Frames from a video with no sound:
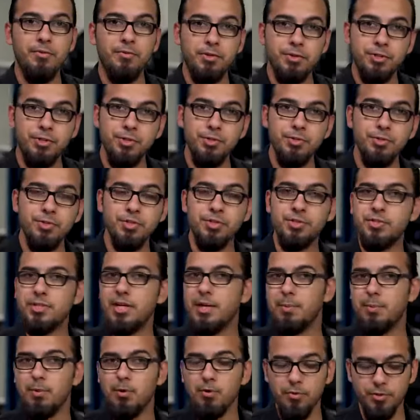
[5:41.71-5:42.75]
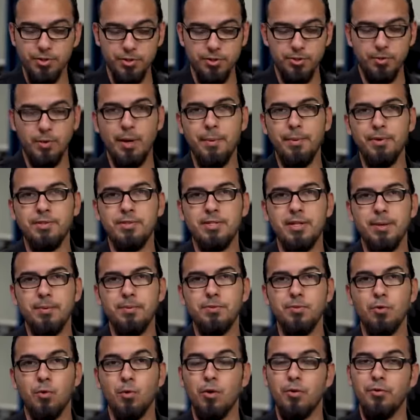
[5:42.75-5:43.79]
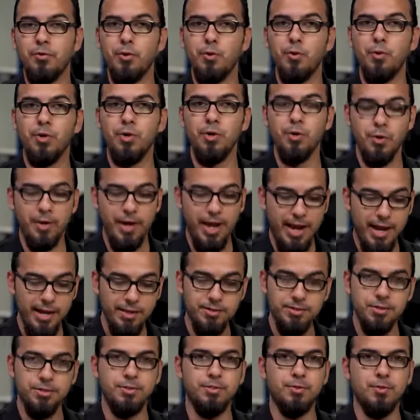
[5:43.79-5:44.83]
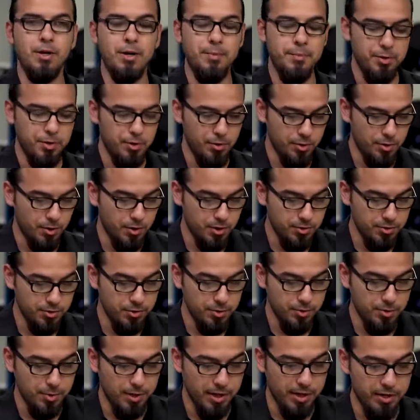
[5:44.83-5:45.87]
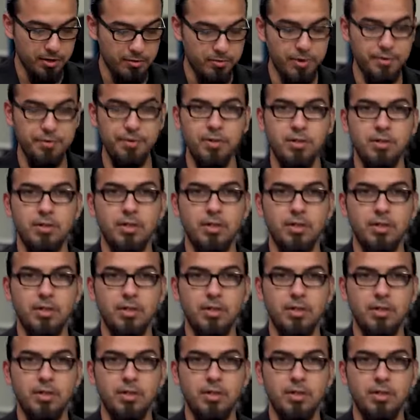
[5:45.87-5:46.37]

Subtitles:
if you choose to skip over the ceramic steps, or if you want to enhance your ceramic, you can also apply your favorite